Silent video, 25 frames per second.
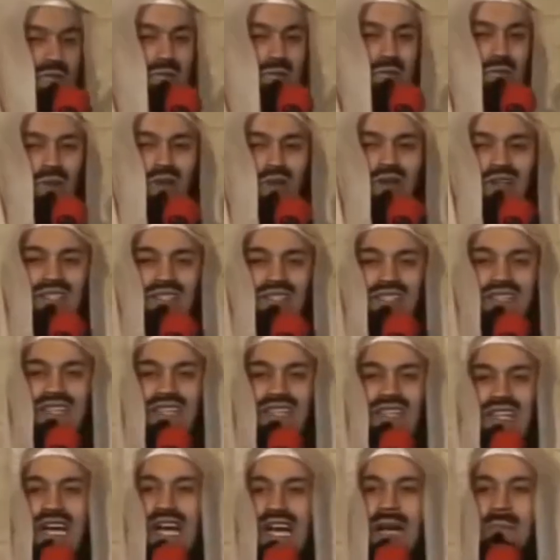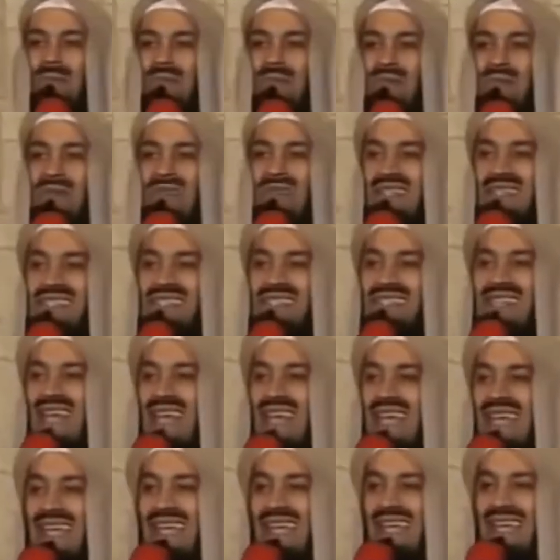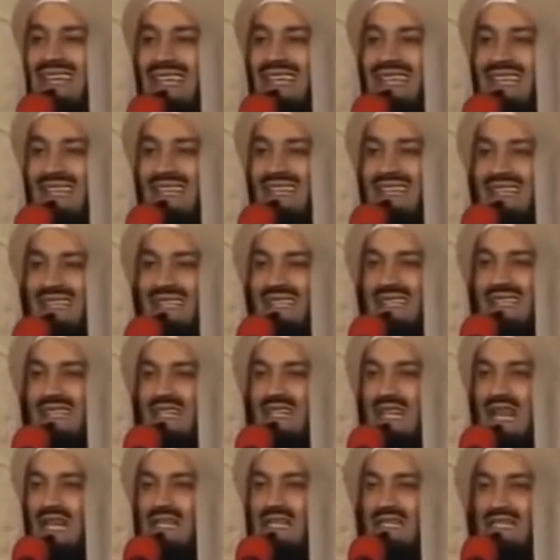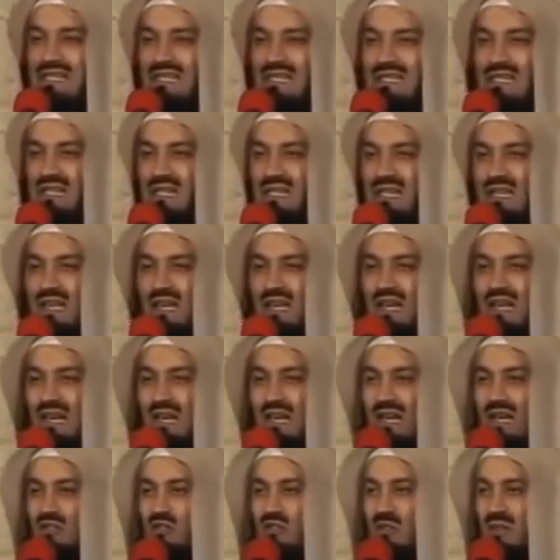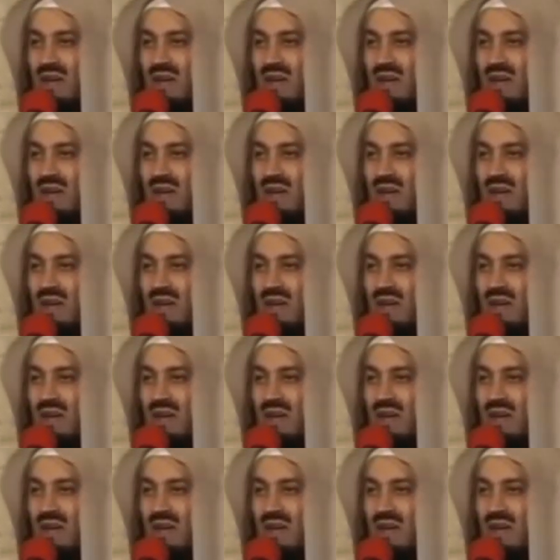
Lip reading: This policy, up to this day, it lasts. And Allah